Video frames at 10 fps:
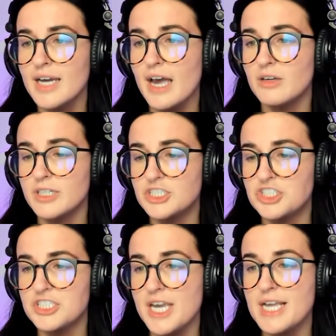Kyle
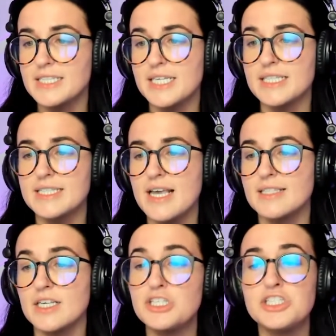Richards, 18,
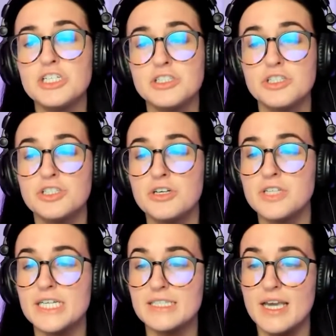says, It's just a
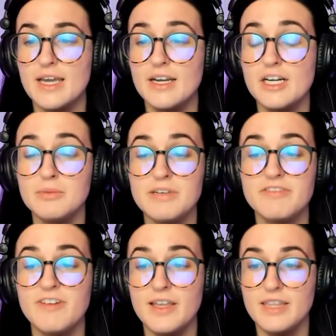show, they said. It'll be
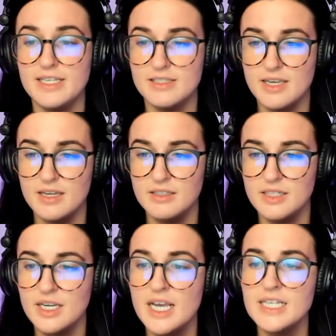fun, they said.
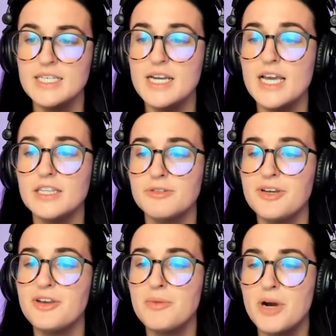Tonight, the
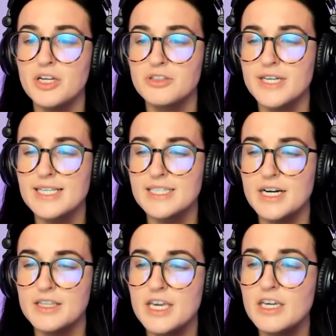reunion part three is
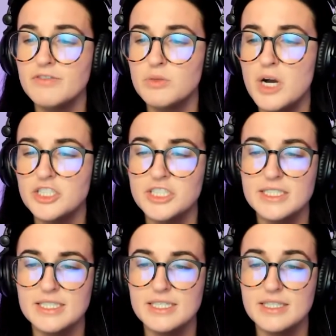here. Thank you for watching
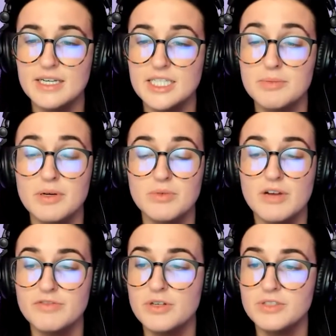this season. It's been
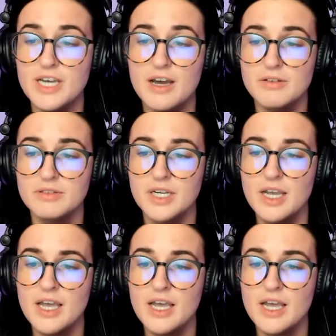rough, no doubt.